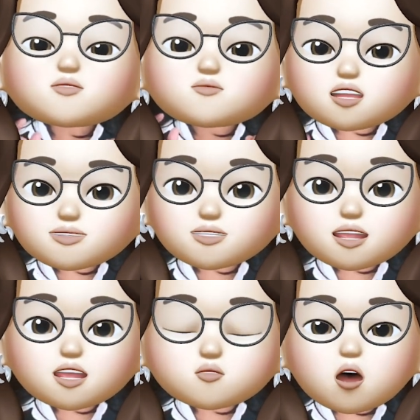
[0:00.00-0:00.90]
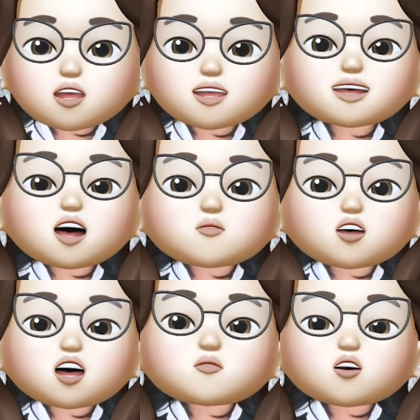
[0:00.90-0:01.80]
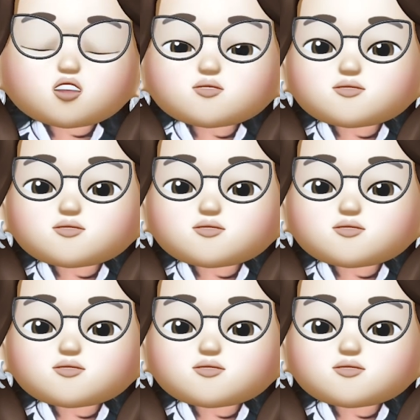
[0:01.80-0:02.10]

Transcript: one single model can be able to